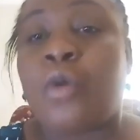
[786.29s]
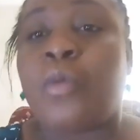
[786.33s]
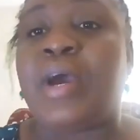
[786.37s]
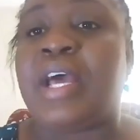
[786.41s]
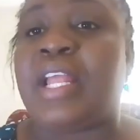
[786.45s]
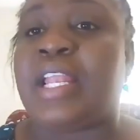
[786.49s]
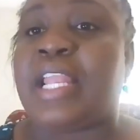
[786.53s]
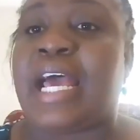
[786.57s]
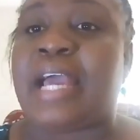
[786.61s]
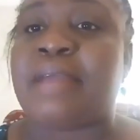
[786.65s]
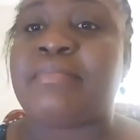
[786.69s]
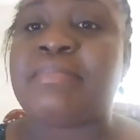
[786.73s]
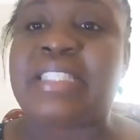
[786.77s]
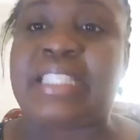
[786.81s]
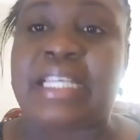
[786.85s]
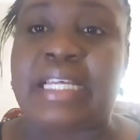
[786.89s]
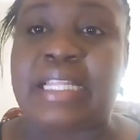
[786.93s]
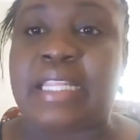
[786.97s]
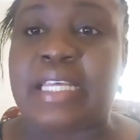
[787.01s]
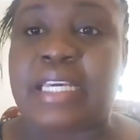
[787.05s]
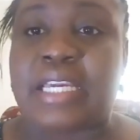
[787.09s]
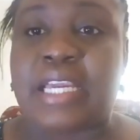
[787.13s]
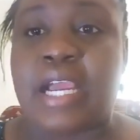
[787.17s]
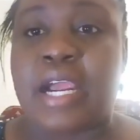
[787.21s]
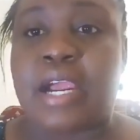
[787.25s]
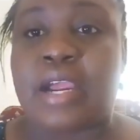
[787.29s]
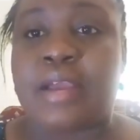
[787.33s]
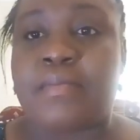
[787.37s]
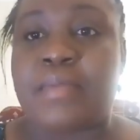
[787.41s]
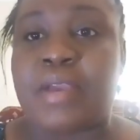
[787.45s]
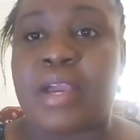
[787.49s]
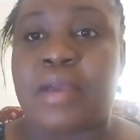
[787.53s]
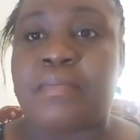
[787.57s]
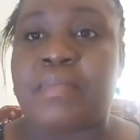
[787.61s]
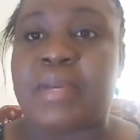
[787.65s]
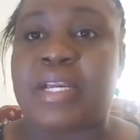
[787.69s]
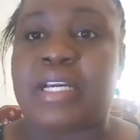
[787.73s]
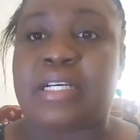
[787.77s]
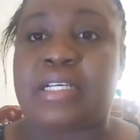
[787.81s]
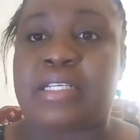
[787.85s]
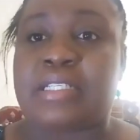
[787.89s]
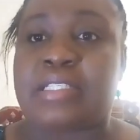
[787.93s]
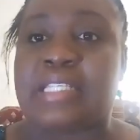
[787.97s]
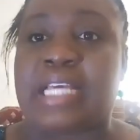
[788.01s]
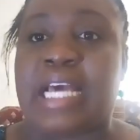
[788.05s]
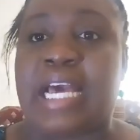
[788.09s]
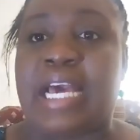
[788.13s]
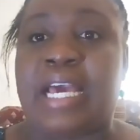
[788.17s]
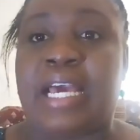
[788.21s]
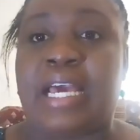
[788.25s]
Well, I'm saying the Caribbean
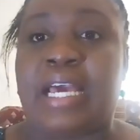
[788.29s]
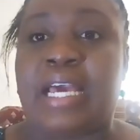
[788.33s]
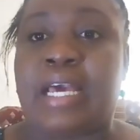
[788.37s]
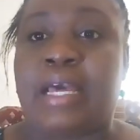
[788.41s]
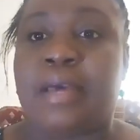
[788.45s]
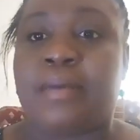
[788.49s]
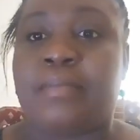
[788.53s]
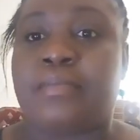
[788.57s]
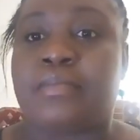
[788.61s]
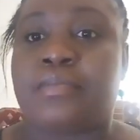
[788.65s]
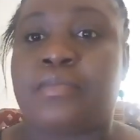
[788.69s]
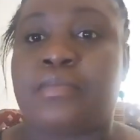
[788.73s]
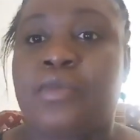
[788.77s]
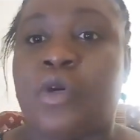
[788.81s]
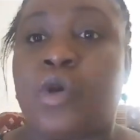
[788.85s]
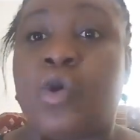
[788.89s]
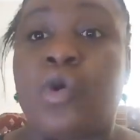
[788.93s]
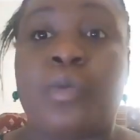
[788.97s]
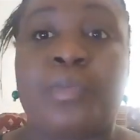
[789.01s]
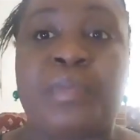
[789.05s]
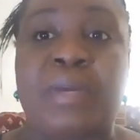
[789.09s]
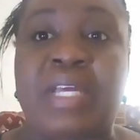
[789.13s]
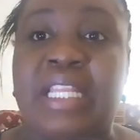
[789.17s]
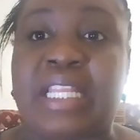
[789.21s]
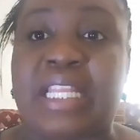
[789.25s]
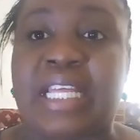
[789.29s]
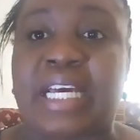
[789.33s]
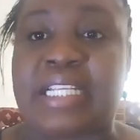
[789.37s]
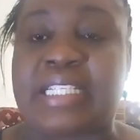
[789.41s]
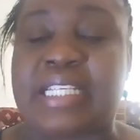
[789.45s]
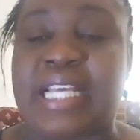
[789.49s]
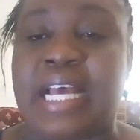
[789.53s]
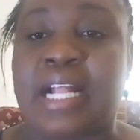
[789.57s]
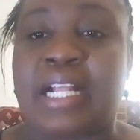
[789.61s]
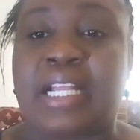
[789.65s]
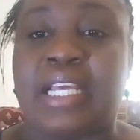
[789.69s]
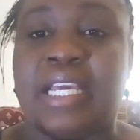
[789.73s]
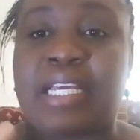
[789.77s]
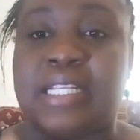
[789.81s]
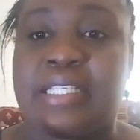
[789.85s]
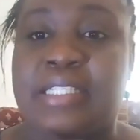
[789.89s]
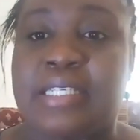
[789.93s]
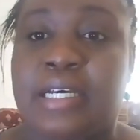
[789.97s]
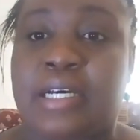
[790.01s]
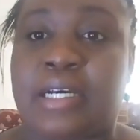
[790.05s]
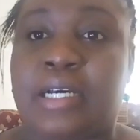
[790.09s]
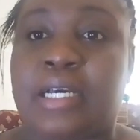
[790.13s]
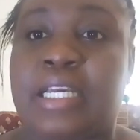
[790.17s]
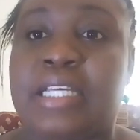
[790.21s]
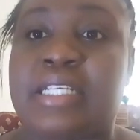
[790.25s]
because I'm hoping that I'll
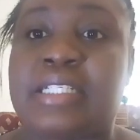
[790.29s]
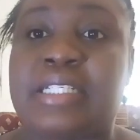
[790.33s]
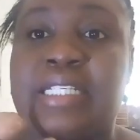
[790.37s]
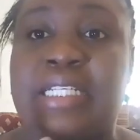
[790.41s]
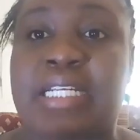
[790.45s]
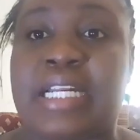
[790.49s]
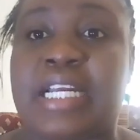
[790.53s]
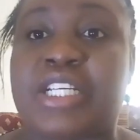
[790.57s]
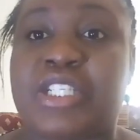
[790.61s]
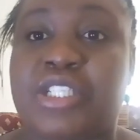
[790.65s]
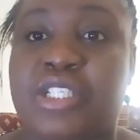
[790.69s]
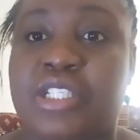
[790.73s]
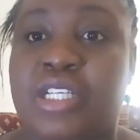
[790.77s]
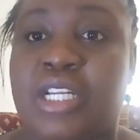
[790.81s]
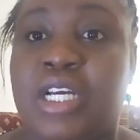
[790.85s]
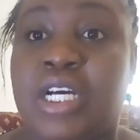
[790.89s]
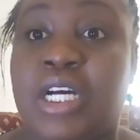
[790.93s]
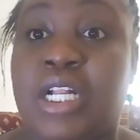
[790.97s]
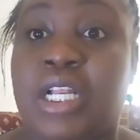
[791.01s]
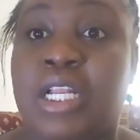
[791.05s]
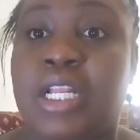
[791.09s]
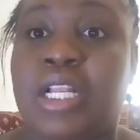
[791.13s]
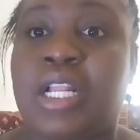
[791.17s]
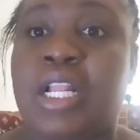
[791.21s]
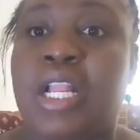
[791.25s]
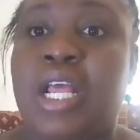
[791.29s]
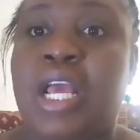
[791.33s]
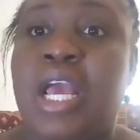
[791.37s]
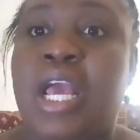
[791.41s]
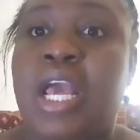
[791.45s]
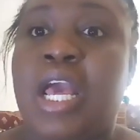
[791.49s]
get an international